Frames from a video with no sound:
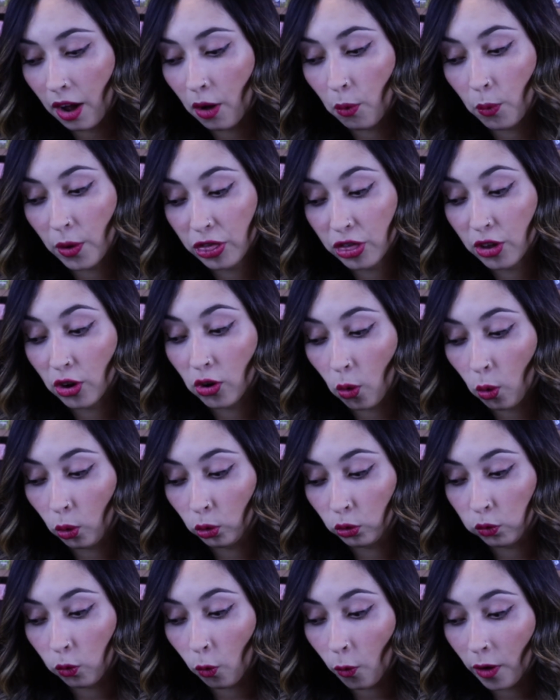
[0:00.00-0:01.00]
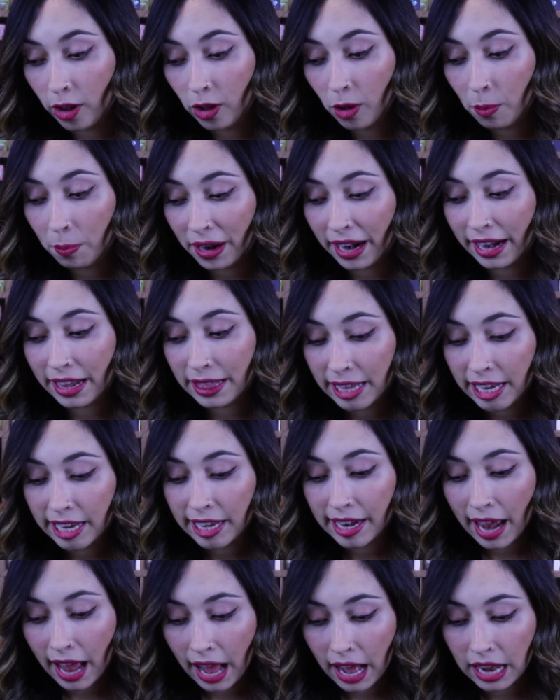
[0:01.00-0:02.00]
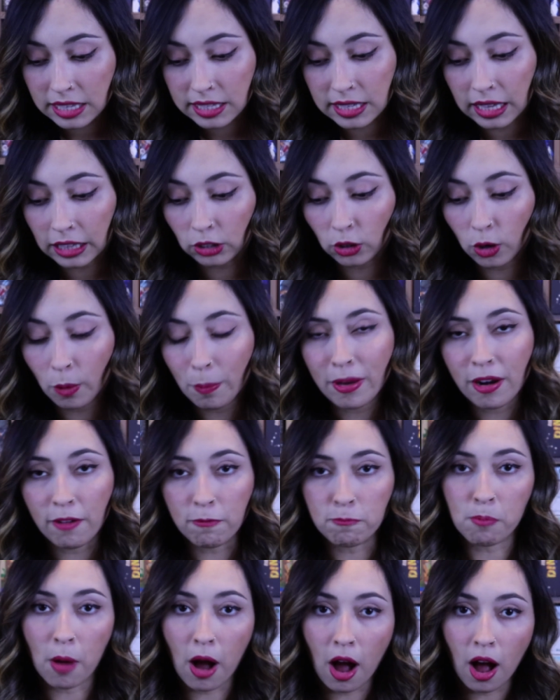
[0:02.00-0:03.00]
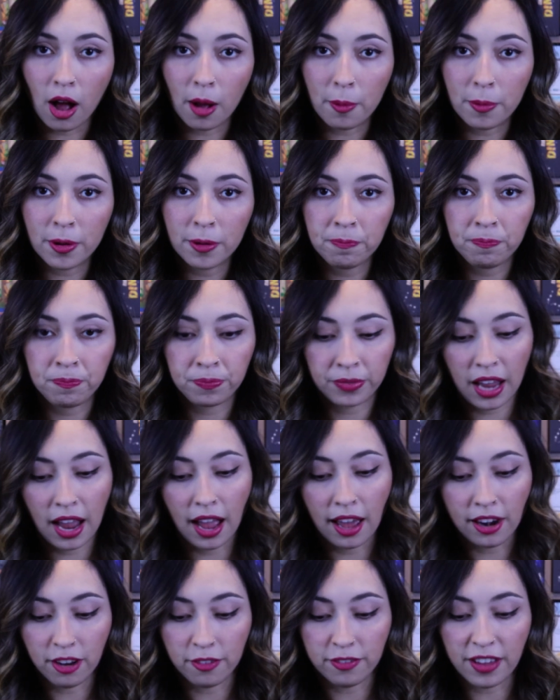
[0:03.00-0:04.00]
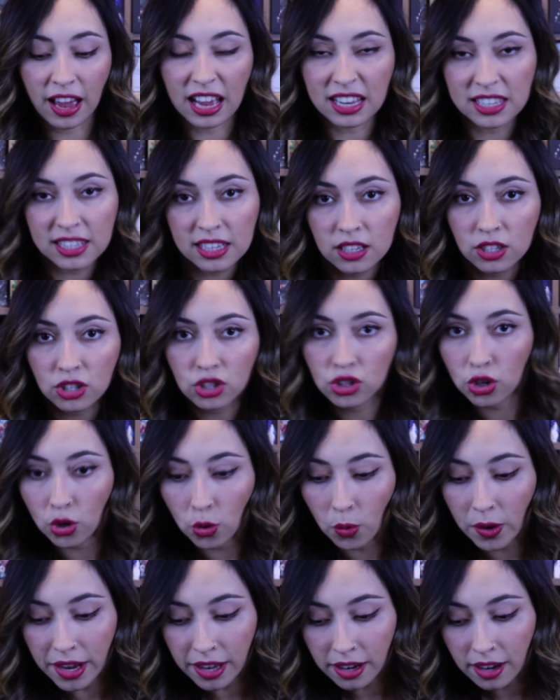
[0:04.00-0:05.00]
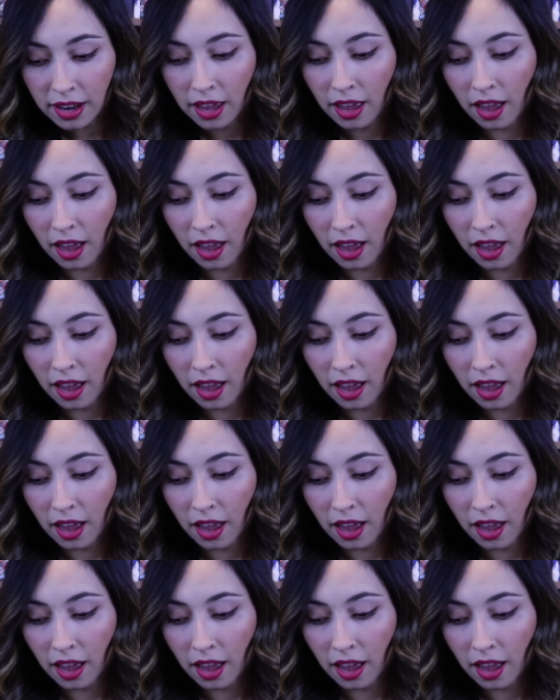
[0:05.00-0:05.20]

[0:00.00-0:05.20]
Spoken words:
with the gold foil, but I think it adds that little bit of mob kind of essence to it,